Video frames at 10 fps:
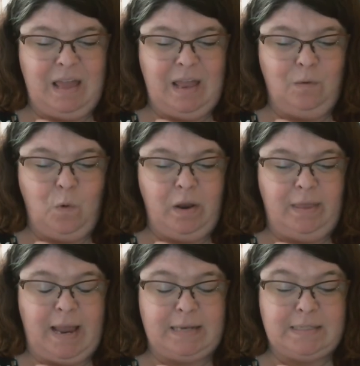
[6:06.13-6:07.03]
And one
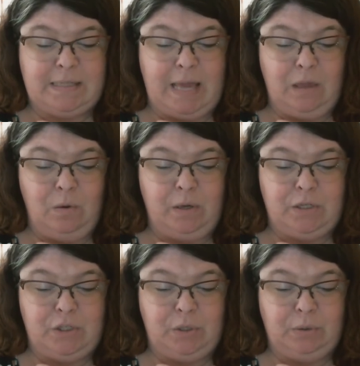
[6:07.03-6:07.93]
last thing you
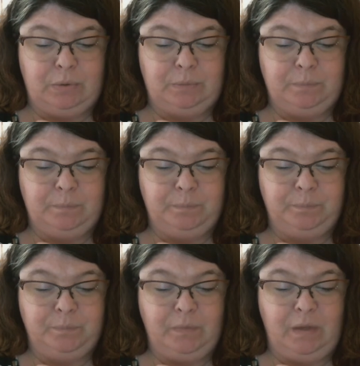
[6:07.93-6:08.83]
can do
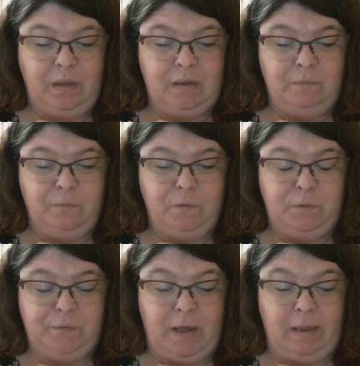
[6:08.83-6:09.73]
for
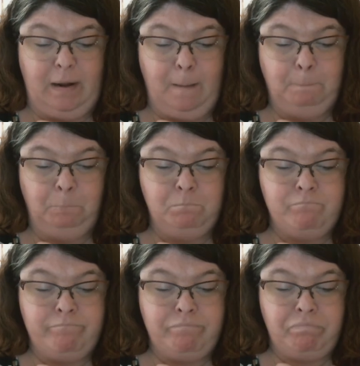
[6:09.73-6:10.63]
fun
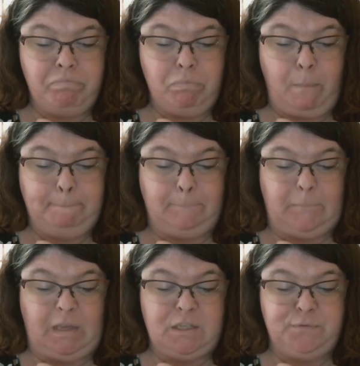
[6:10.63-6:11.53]

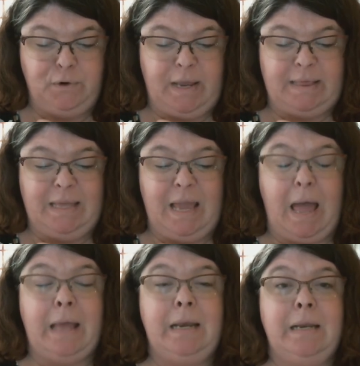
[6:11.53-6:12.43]
is forget the
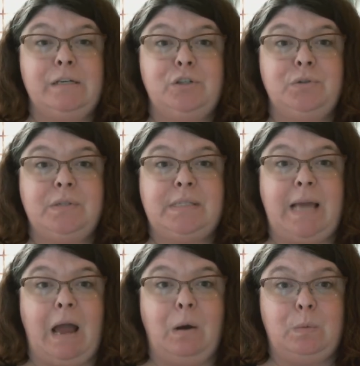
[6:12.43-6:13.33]
initial
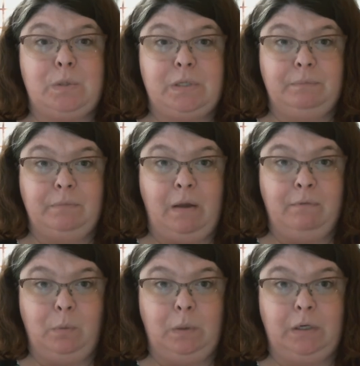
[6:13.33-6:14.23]
sound of
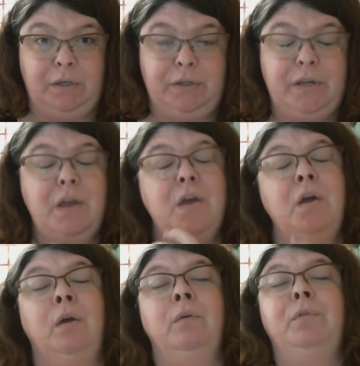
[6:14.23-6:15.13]
a word.
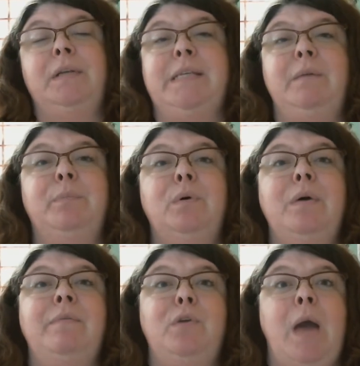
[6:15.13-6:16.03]
For example,
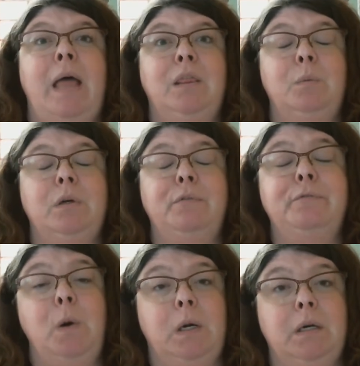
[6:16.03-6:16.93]
if you have the word
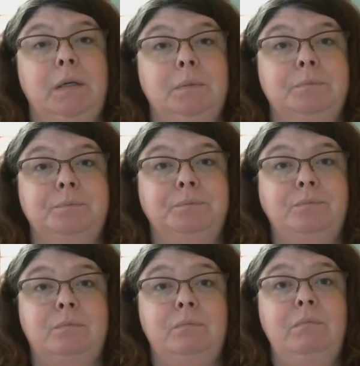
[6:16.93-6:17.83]
fork,
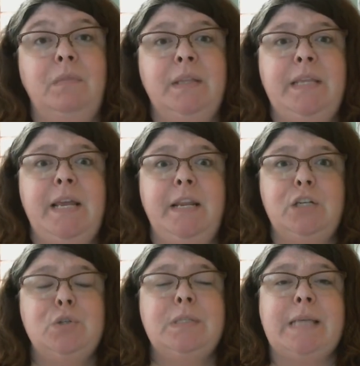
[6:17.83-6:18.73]
the
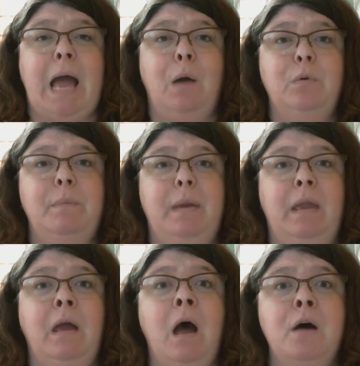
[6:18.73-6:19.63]
initial sound would
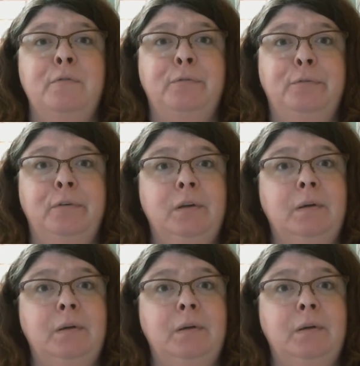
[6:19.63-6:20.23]
be f.